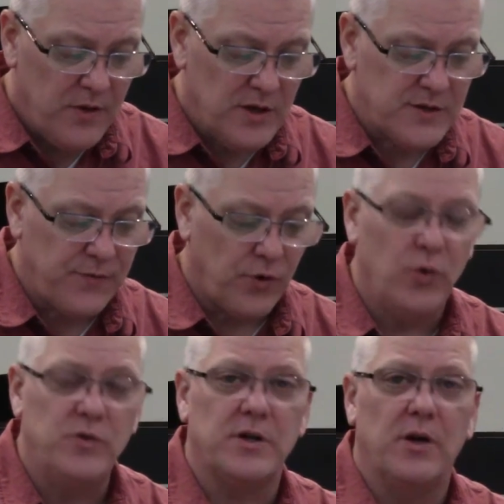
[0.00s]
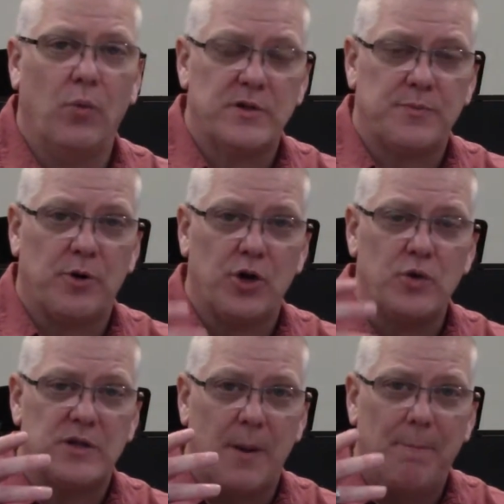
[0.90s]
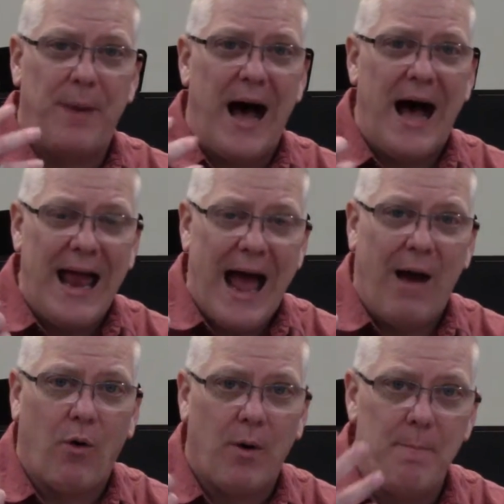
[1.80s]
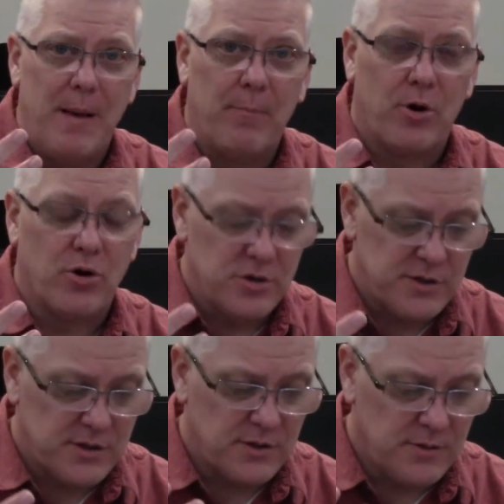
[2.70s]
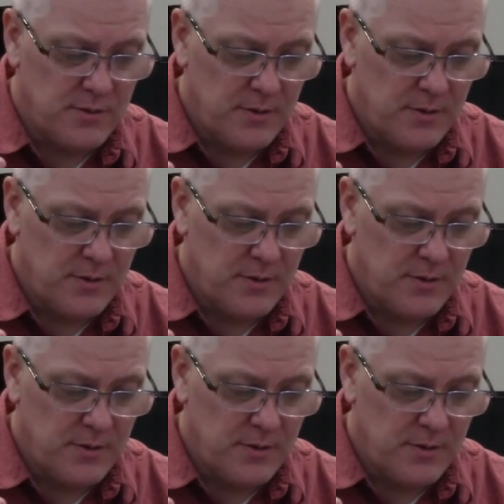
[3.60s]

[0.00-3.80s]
This fruit was produced by our members,